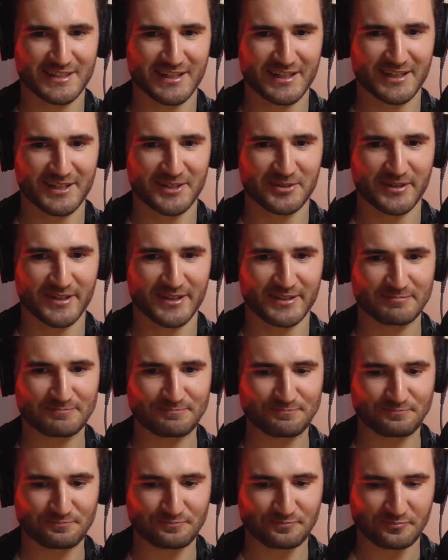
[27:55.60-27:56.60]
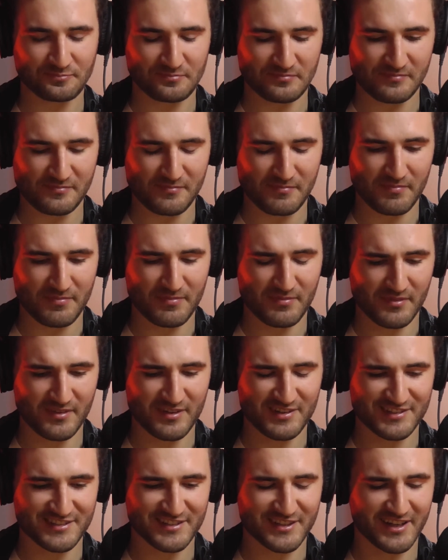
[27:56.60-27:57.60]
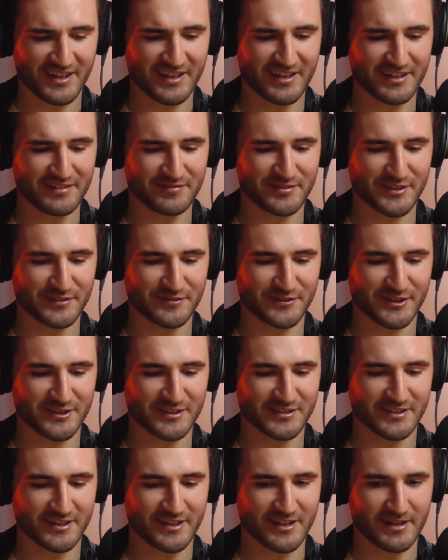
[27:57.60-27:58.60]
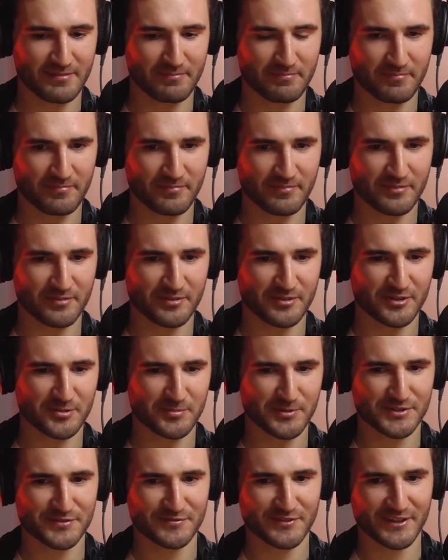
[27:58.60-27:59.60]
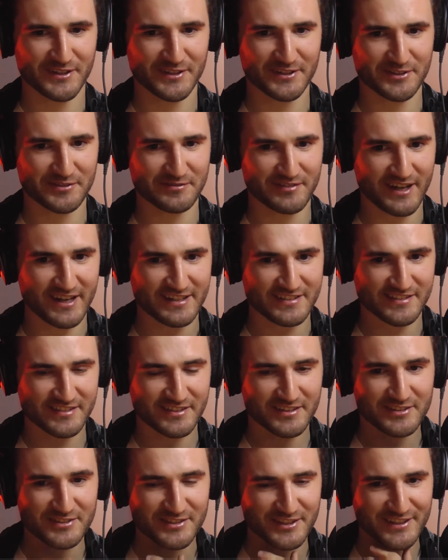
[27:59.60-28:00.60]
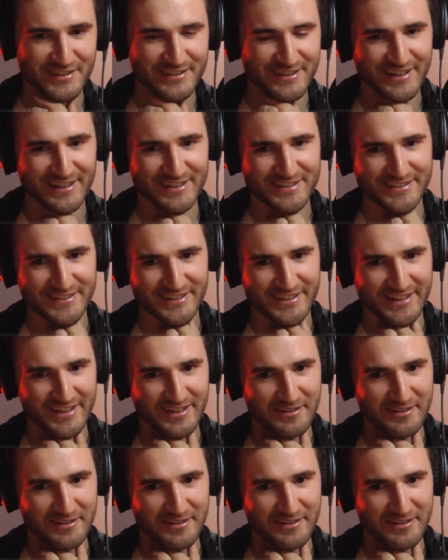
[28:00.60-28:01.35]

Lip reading: day I went skiing for the first time, almost fell in a crevasse because I didn't know how to ski.